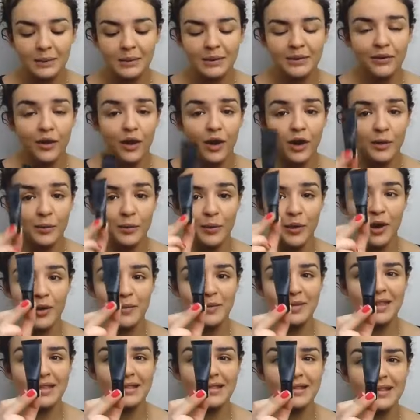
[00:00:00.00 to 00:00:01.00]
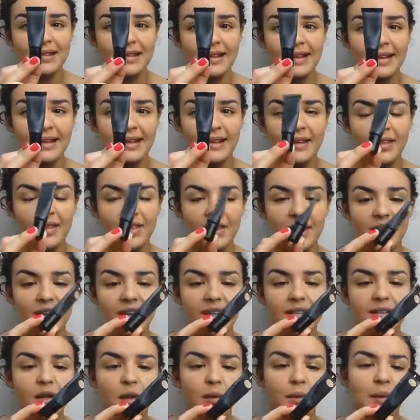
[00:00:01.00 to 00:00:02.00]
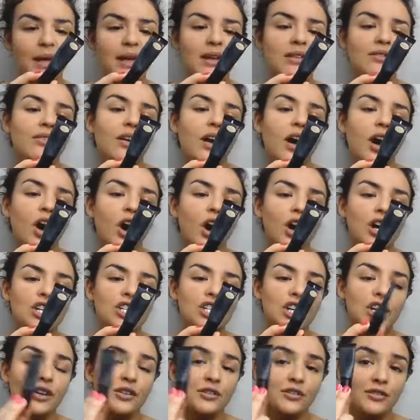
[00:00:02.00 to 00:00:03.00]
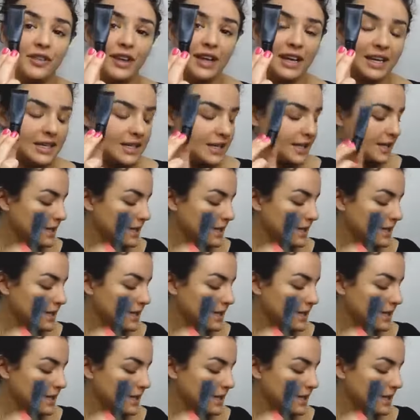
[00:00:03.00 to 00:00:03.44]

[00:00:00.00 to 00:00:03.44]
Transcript: a little bit of eye primer. This is the Zoeva eyeshadow fix.